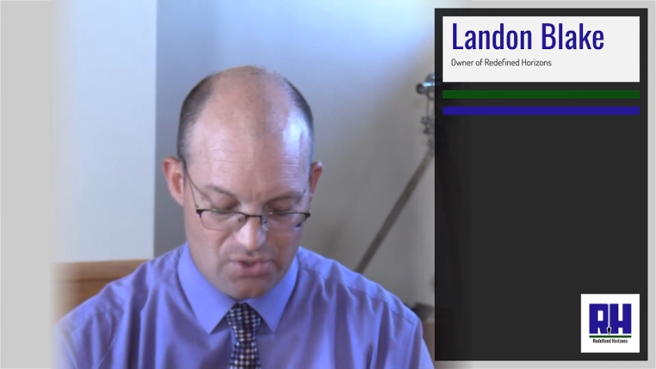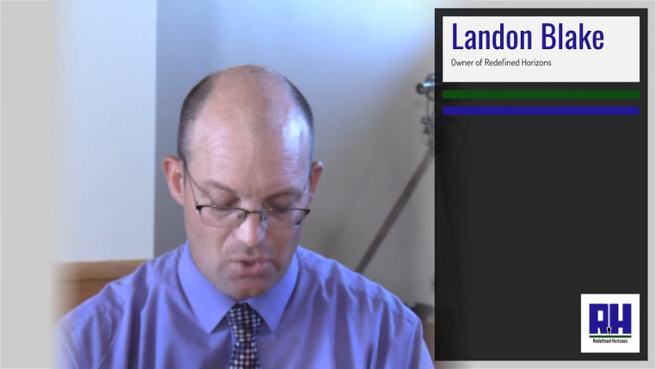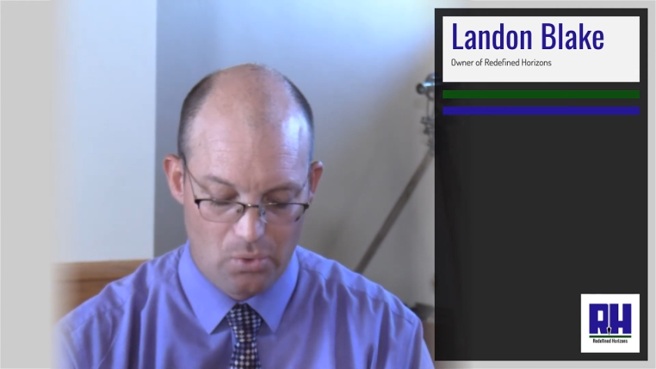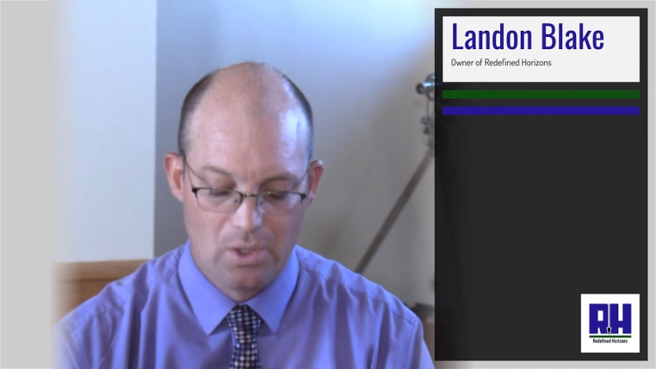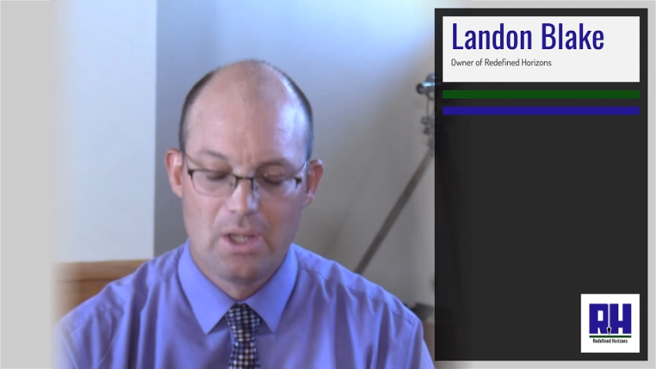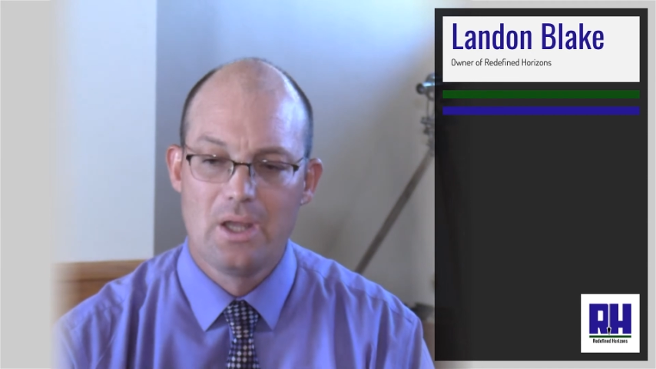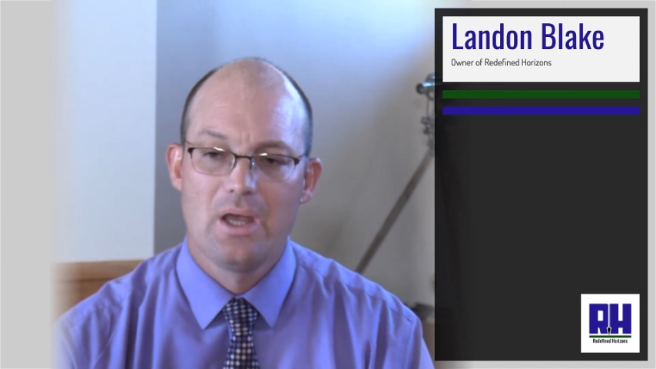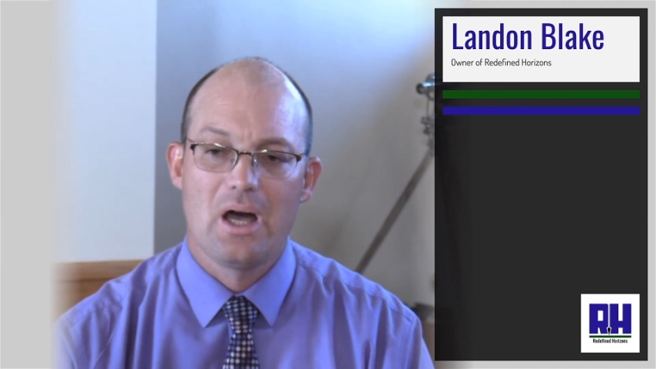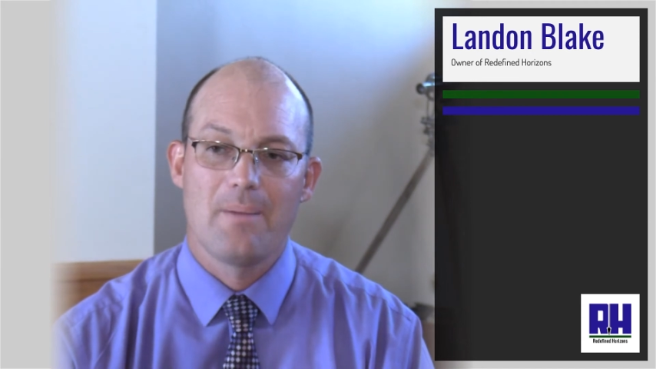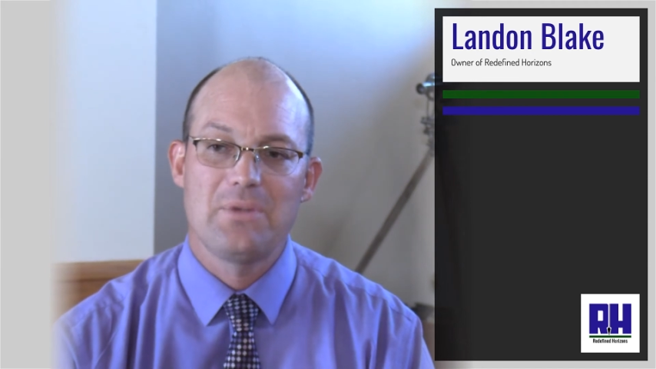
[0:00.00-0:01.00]
So
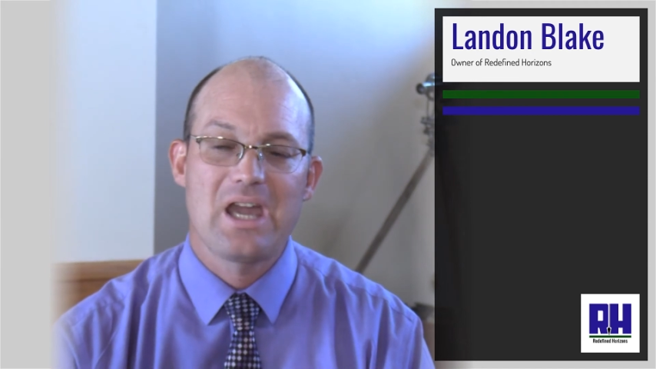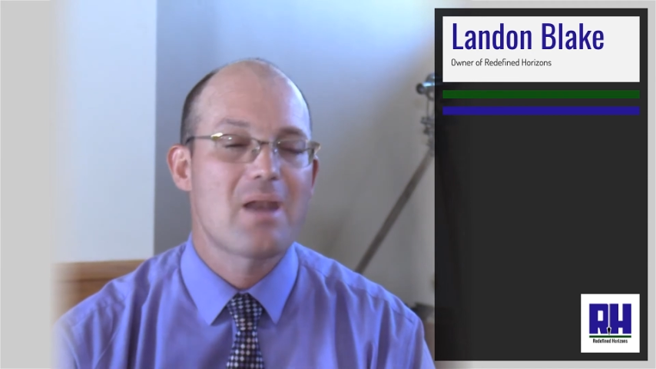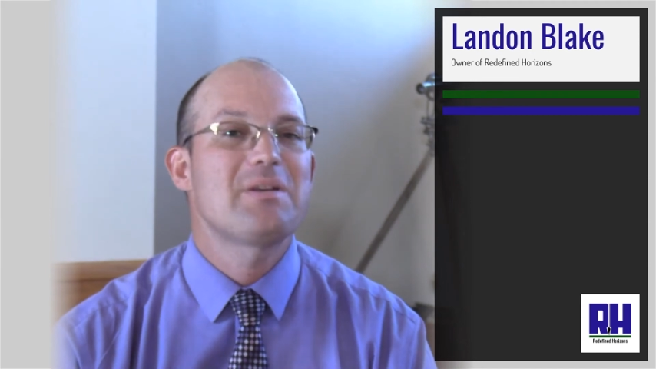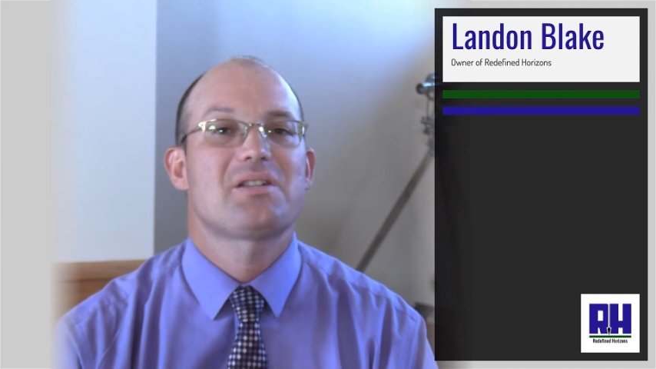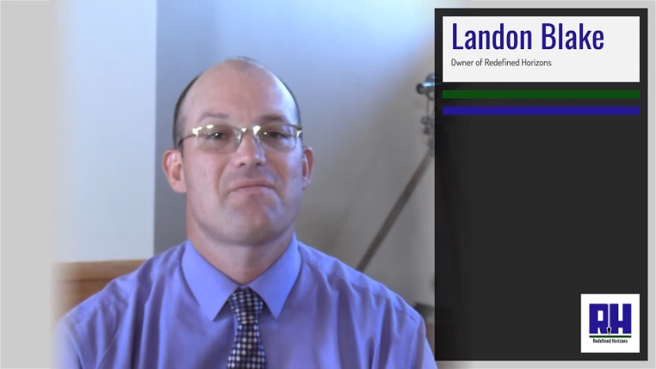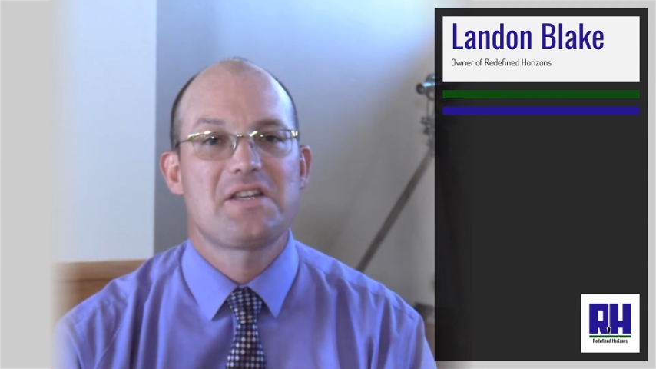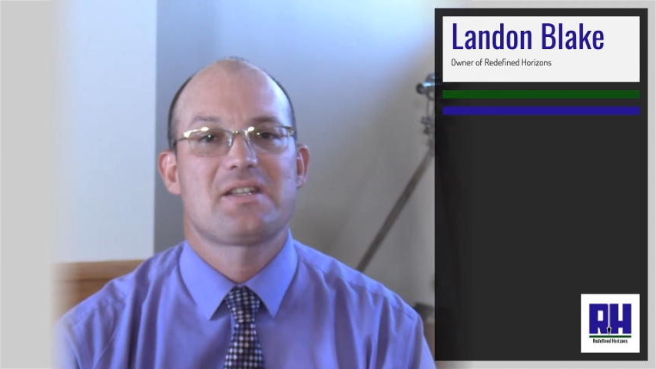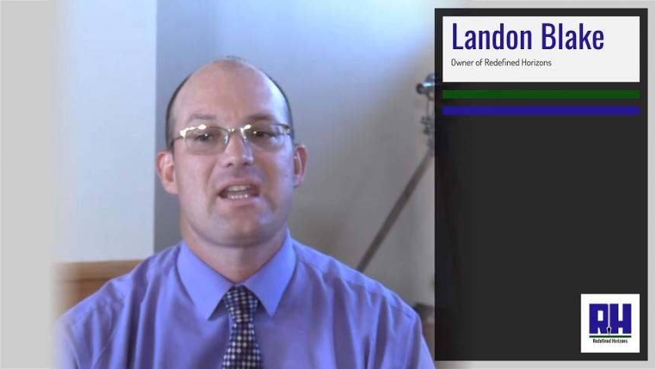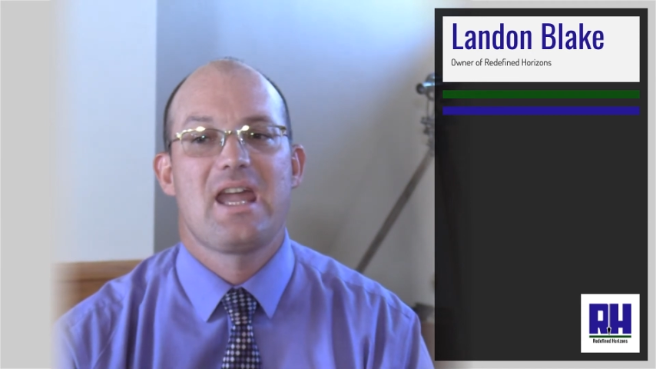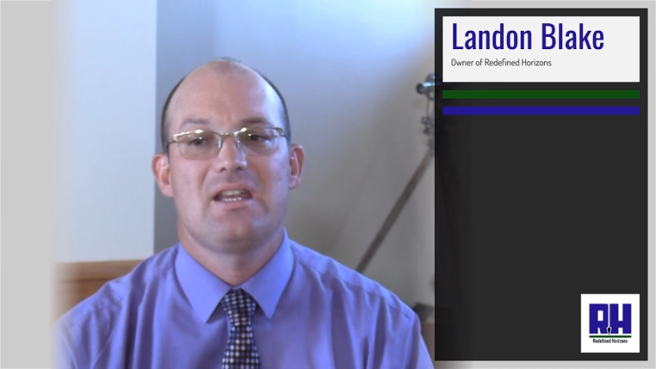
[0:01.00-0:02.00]
uh, you got to be
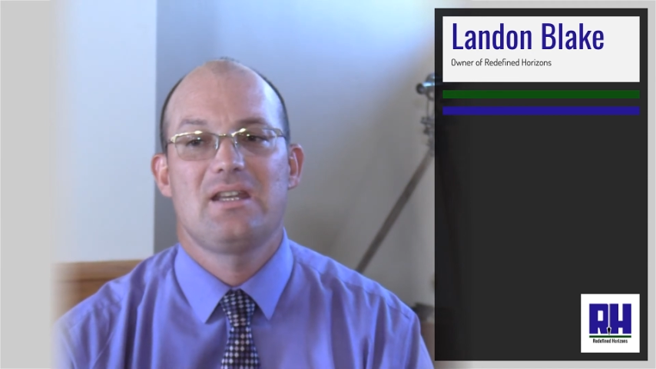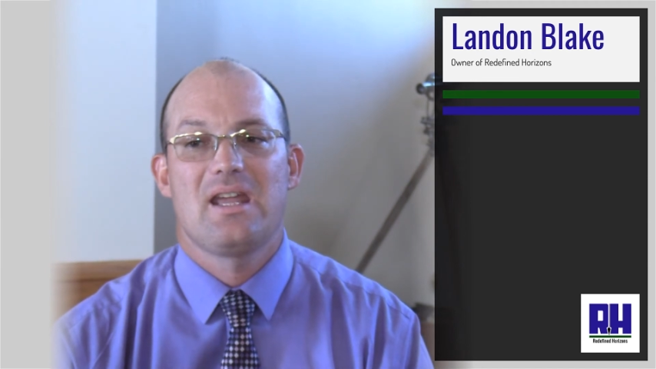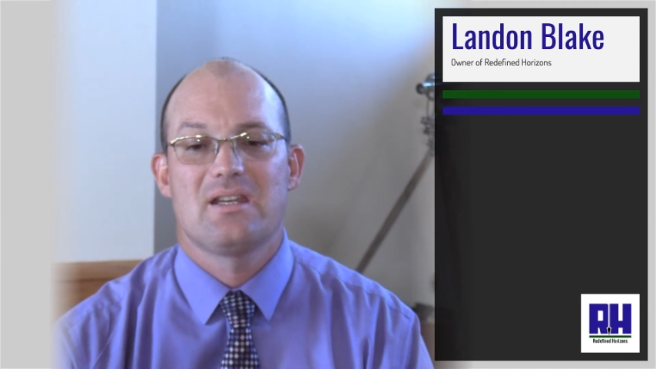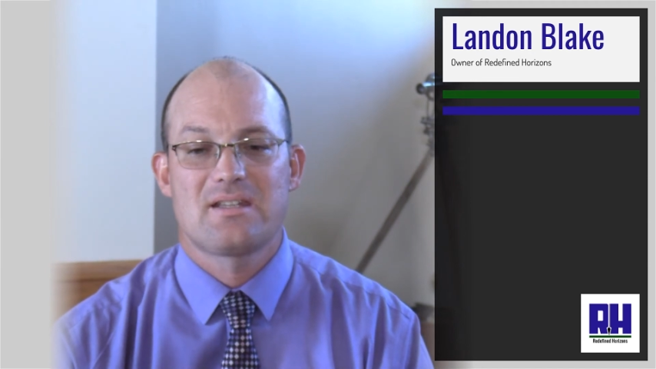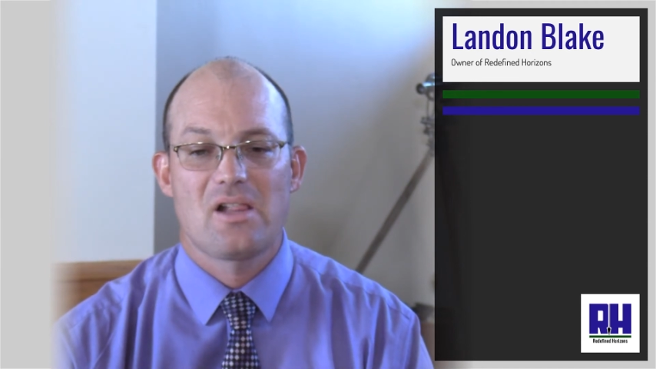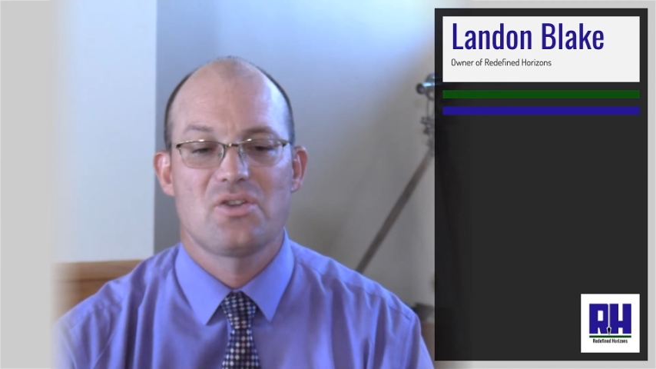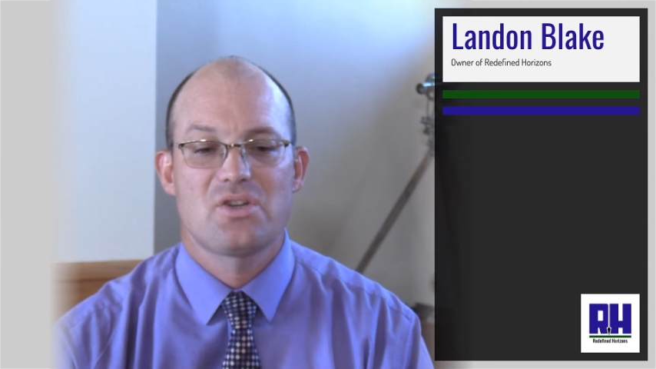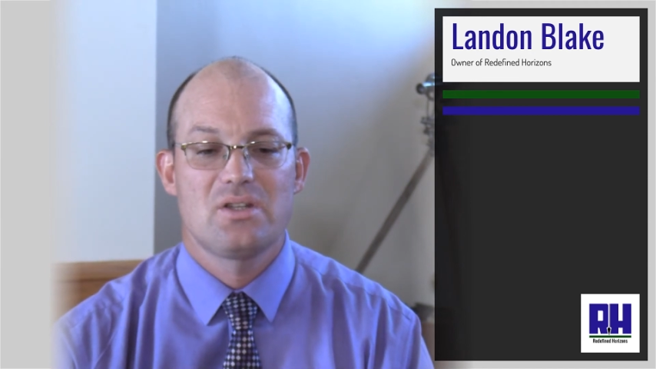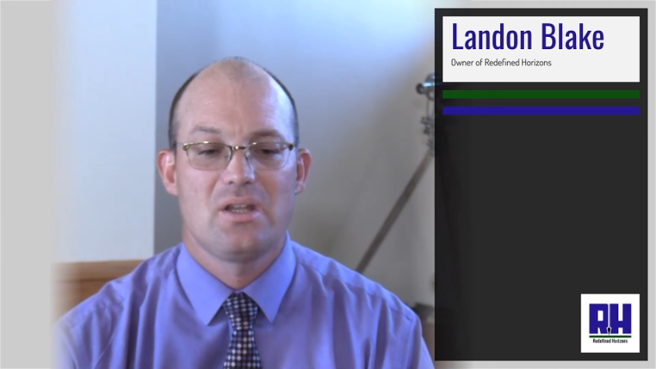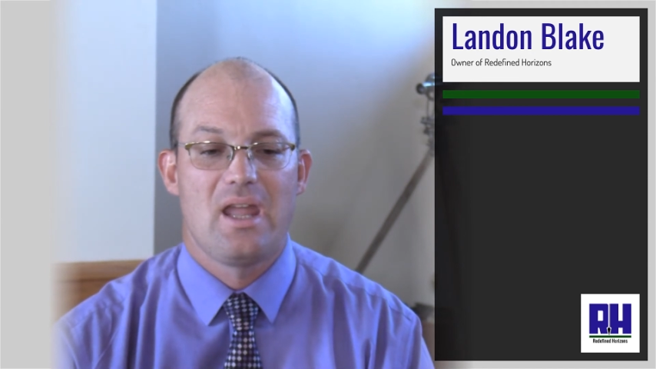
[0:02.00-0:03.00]
sophisticated and
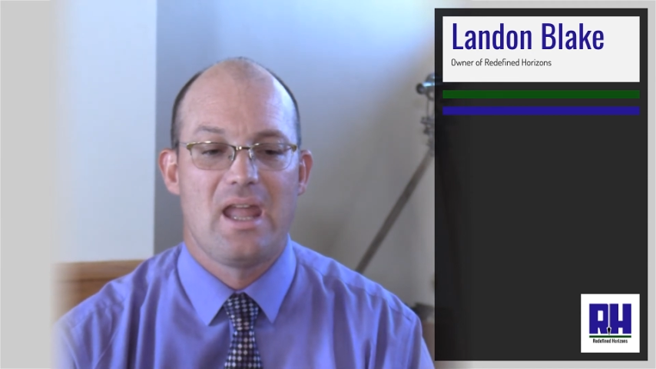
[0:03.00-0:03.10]
intelligent,